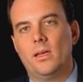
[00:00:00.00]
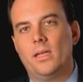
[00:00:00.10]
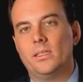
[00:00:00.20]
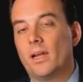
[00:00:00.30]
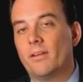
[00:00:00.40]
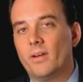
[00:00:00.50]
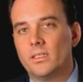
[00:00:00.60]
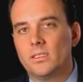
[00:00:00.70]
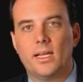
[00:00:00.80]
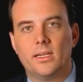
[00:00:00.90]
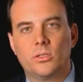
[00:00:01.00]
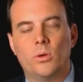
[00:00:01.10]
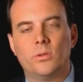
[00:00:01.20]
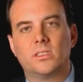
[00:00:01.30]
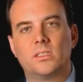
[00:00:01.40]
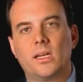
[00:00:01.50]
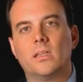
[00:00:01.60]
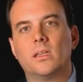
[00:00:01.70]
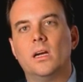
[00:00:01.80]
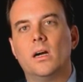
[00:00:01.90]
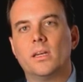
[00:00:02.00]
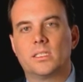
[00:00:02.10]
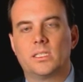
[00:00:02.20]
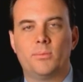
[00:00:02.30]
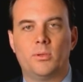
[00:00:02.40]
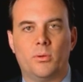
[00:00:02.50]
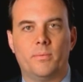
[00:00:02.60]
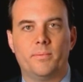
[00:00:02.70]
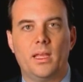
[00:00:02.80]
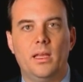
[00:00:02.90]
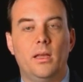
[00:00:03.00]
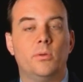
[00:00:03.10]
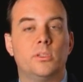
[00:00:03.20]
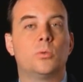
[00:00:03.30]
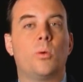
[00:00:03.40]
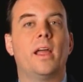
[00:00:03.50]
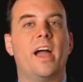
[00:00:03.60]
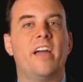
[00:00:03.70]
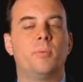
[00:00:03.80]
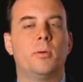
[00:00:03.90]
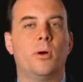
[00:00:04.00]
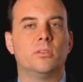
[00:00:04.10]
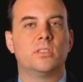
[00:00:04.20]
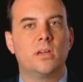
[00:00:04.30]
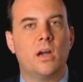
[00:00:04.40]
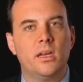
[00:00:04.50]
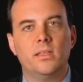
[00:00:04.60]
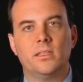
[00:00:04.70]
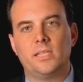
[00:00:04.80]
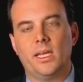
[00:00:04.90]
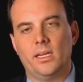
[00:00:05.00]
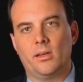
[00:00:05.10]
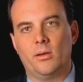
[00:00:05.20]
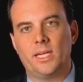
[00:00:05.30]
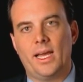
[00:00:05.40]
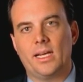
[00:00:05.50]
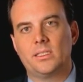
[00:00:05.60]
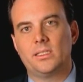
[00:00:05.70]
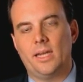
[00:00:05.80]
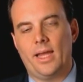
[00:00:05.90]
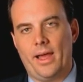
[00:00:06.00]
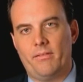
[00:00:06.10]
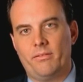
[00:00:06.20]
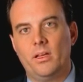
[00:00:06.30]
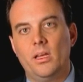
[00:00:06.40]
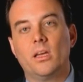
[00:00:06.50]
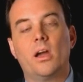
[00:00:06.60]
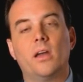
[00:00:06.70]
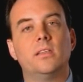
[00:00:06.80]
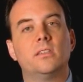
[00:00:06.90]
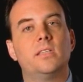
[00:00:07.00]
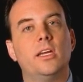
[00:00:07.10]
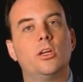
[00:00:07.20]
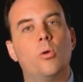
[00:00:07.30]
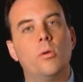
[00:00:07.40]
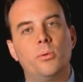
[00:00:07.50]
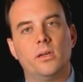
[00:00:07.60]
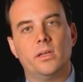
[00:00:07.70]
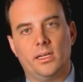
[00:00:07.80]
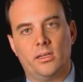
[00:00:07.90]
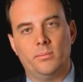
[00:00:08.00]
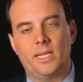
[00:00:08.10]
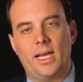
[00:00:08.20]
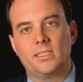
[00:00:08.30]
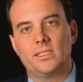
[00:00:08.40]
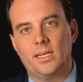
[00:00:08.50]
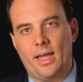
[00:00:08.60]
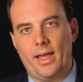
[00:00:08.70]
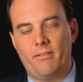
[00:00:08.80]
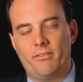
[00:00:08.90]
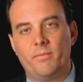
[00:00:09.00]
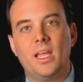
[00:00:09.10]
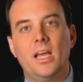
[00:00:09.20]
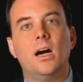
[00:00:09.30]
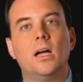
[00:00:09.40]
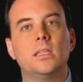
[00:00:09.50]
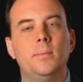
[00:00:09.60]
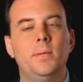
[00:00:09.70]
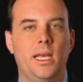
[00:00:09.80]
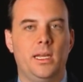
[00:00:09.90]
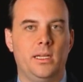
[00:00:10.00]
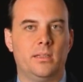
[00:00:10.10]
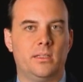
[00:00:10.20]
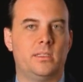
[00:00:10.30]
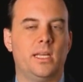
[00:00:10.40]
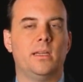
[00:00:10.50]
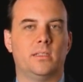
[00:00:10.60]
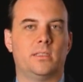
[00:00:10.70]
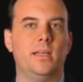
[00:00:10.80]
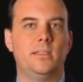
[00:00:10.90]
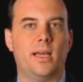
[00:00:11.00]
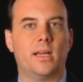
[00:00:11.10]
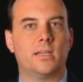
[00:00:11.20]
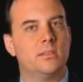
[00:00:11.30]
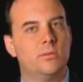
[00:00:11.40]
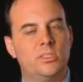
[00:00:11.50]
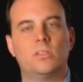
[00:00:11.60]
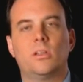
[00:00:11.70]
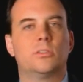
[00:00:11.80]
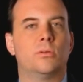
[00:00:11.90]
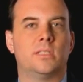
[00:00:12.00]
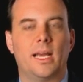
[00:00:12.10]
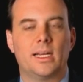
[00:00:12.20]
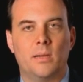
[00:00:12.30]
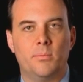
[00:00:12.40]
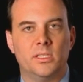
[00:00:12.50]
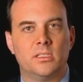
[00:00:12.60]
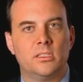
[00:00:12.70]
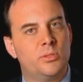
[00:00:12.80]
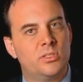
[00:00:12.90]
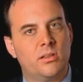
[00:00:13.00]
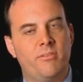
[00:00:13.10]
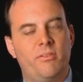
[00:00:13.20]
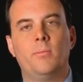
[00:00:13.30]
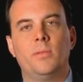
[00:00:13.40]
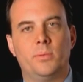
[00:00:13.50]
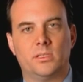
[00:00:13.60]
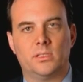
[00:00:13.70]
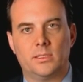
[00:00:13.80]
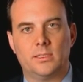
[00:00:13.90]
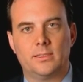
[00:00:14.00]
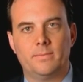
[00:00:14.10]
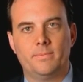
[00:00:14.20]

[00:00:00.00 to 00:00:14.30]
And yet I find the status quo decidedly unacceptable, which is why I've proposed cutting the state income tax in half, cutting the state corporate income tax in half, eliminating the state estate tax, which is also a tax on business, particularly family businesses.